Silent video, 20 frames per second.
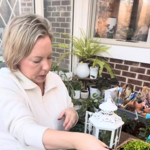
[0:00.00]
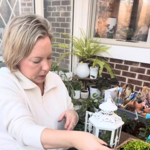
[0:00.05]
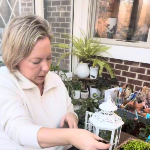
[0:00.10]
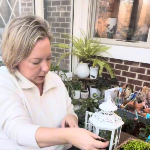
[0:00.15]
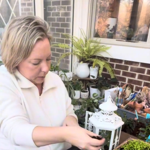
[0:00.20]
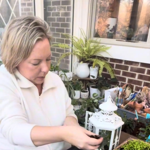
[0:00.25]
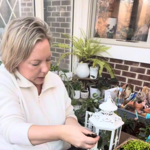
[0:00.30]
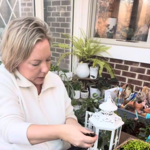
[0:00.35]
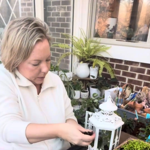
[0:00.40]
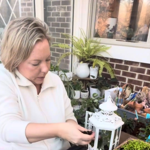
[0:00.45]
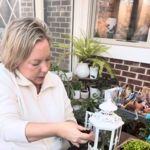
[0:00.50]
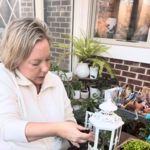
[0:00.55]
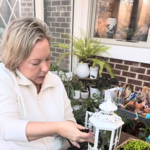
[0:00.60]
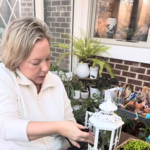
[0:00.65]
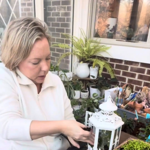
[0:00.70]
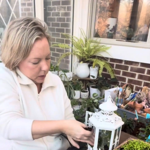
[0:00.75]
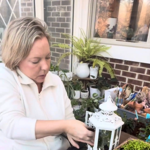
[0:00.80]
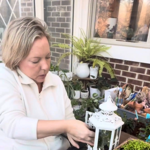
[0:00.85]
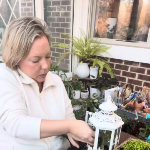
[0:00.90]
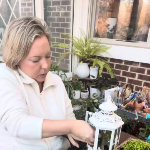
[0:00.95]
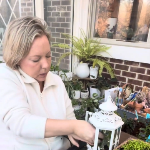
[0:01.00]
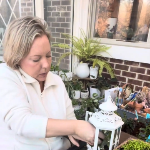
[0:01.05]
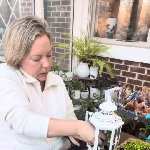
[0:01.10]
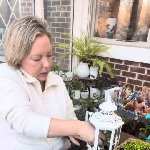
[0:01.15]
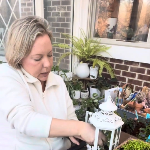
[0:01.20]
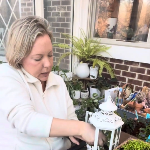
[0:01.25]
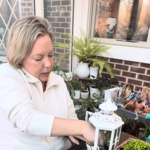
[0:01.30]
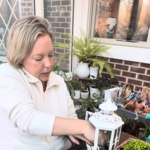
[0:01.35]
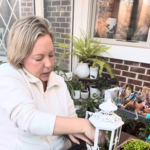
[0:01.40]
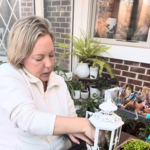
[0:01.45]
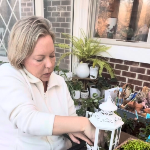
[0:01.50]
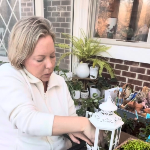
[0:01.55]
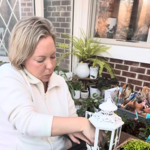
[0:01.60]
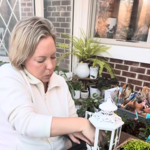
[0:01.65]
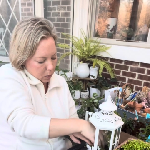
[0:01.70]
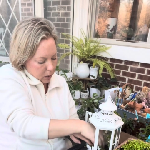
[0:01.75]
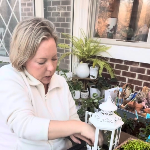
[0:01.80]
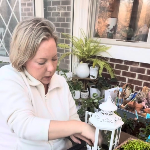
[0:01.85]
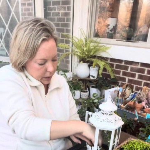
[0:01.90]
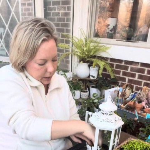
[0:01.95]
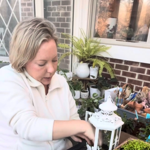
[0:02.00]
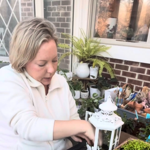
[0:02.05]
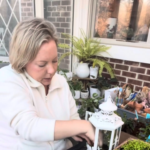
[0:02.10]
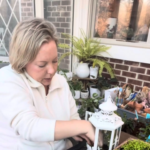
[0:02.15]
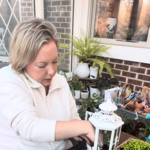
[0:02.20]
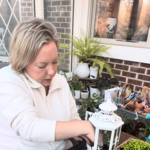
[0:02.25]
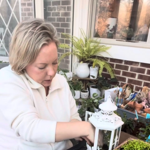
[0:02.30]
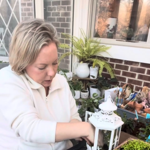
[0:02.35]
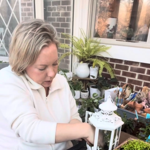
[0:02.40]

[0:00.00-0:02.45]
around there to hold in the water.